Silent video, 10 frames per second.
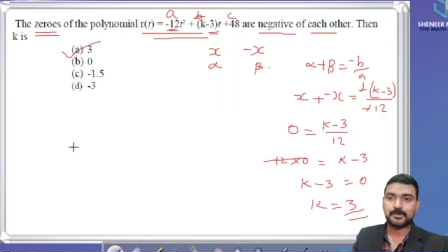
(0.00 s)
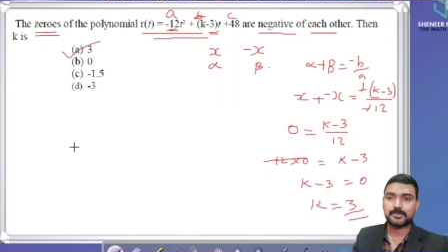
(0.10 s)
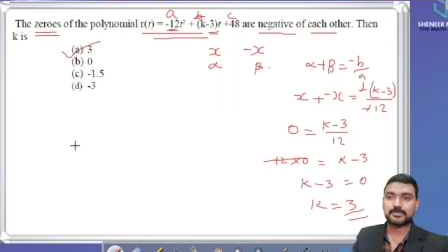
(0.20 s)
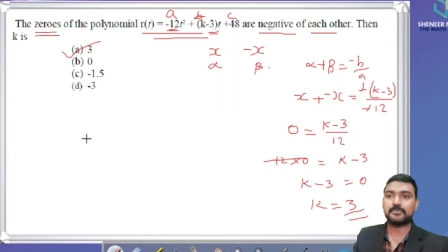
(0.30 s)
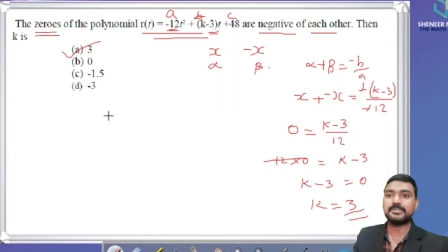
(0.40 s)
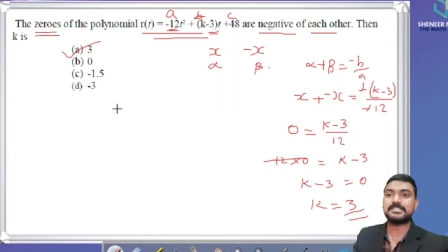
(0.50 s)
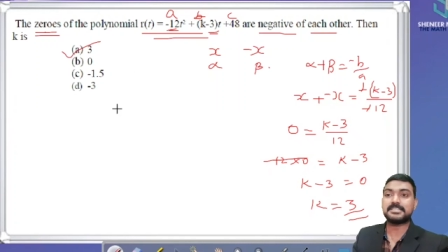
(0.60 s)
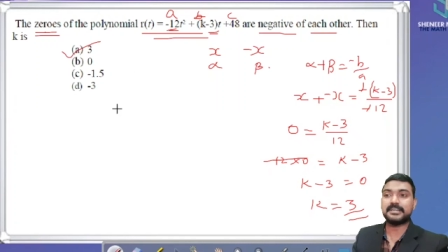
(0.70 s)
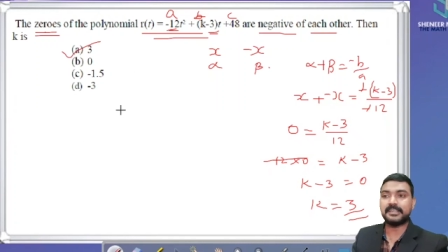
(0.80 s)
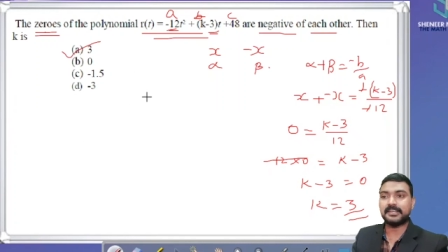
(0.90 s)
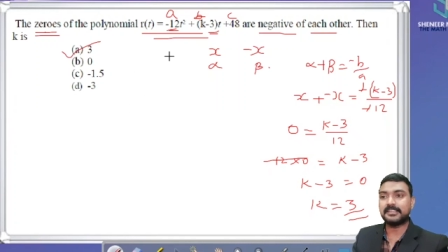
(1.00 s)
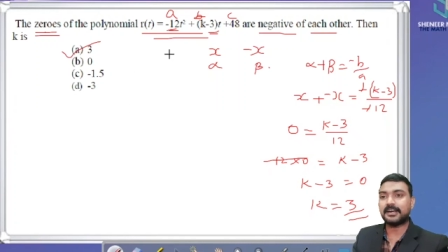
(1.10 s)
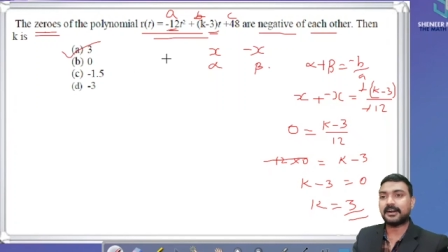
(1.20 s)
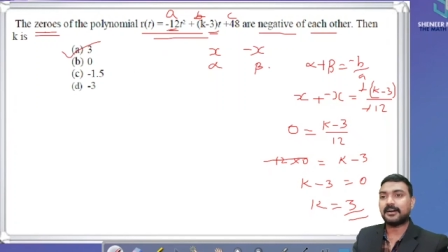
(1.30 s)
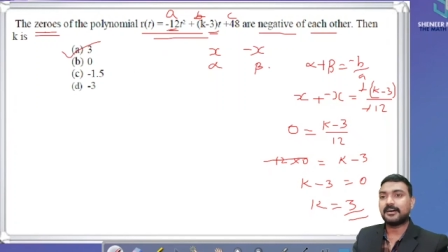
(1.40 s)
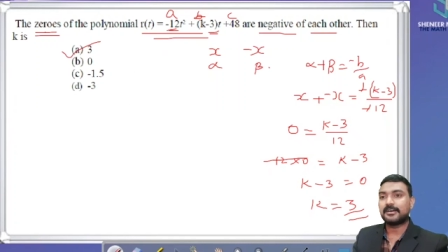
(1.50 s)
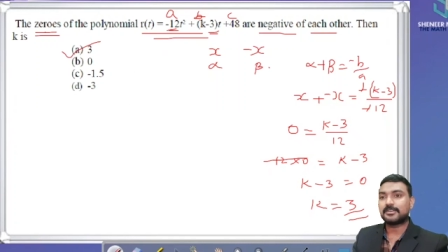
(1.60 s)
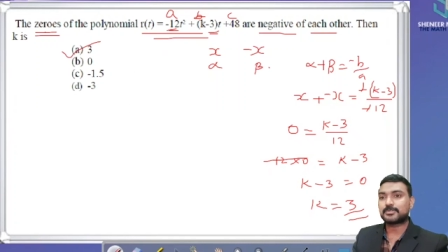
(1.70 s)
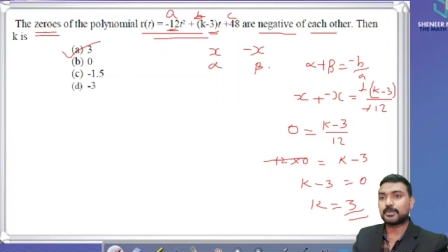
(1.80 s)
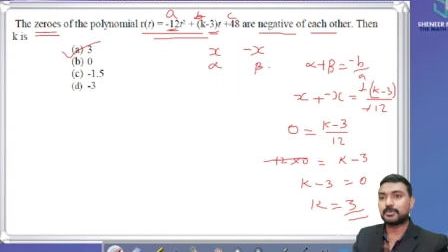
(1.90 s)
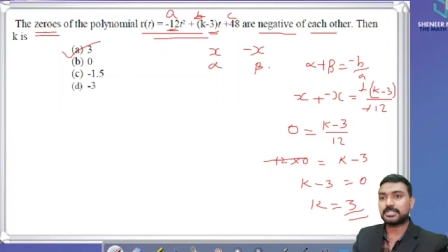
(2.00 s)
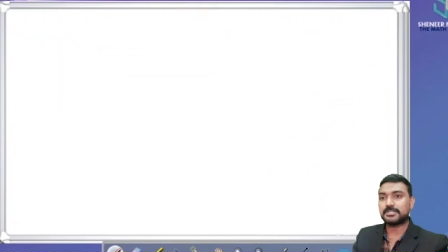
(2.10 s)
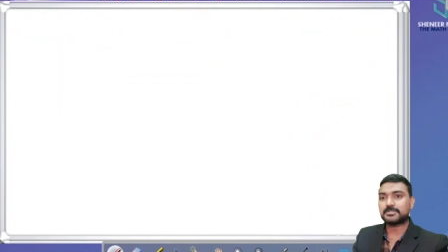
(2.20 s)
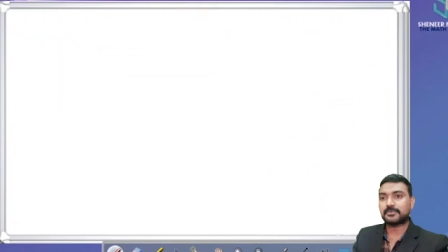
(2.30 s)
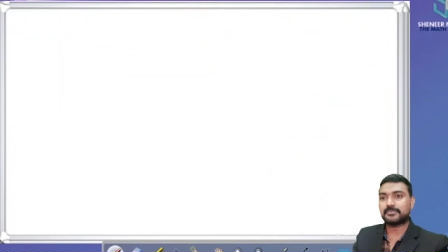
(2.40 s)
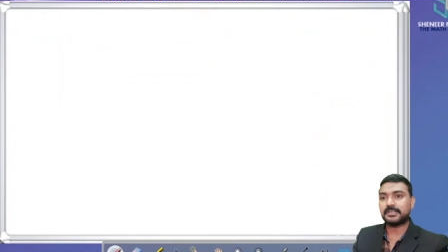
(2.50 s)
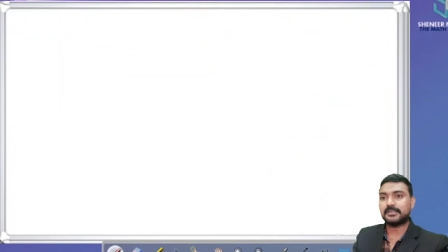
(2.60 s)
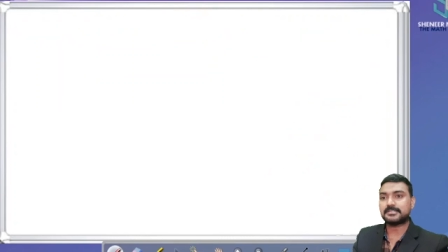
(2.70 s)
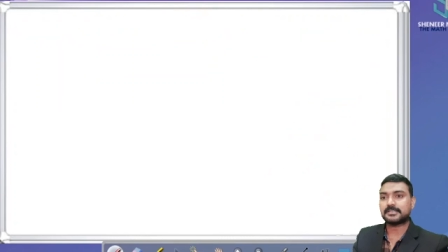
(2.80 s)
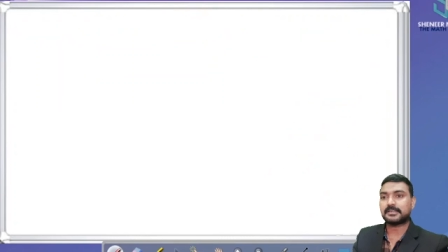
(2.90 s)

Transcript: So we studied the solutions of these